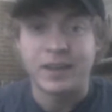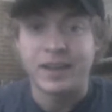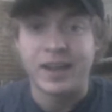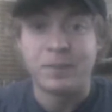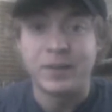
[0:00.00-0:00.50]

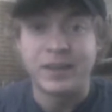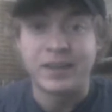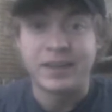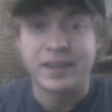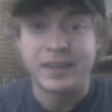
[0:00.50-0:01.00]
I
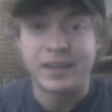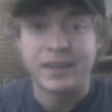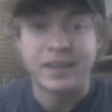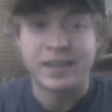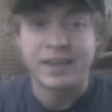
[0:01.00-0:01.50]
mean,
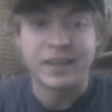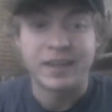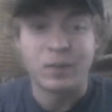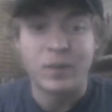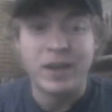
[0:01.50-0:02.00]

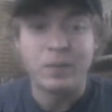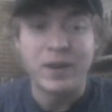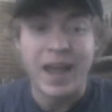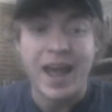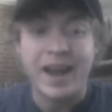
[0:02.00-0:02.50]

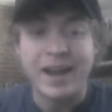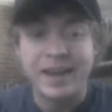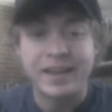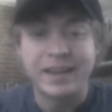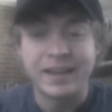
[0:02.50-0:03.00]
we
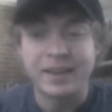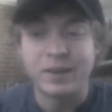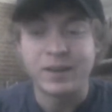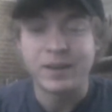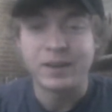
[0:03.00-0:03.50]
had
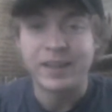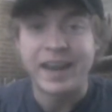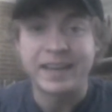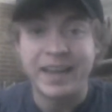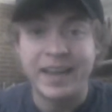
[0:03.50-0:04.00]

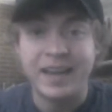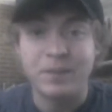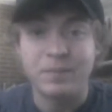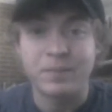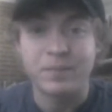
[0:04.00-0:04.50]
that
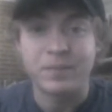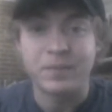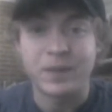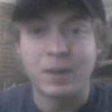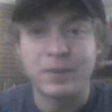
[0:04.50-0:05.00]
game.
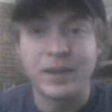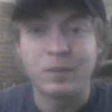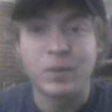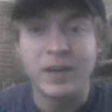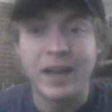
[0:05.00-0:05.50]
I
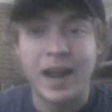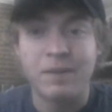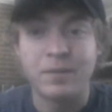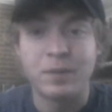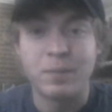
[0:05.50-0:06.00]
mean, we didn't
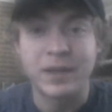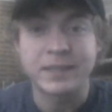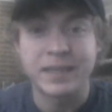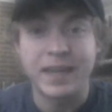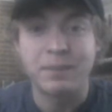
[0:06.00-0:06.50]
have the
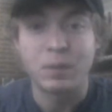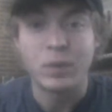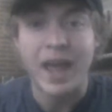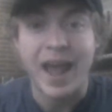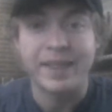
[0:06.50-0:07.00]
best game, but
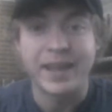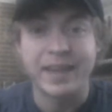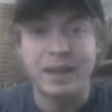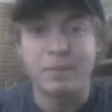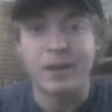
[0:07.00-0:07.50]
we had
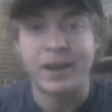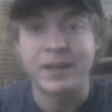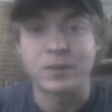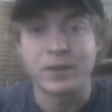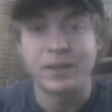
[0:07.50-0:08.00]
that game in our
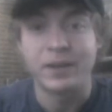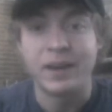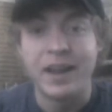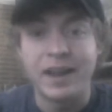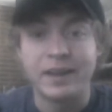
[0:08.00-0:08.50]
hands right
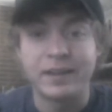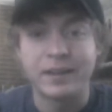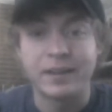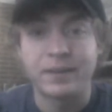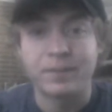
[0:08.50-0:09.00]
there.
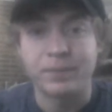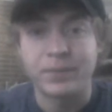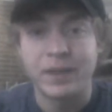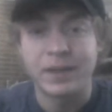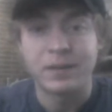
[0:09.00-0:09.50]
In the
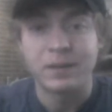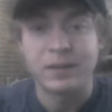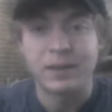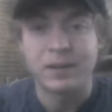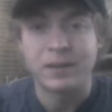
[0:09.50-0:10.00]
end of the
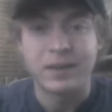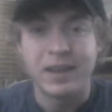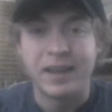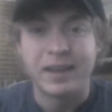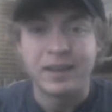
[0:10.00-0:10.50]
like
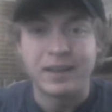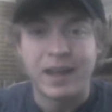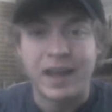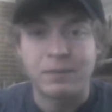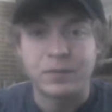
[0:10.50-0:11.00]

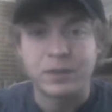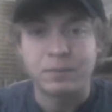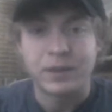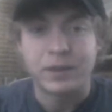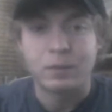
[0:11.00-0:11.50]
half or
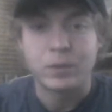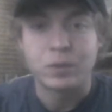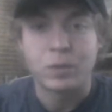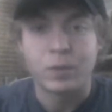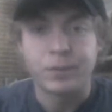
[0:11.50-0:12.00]
something, I think we
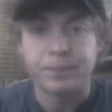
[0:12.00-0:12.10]
scored.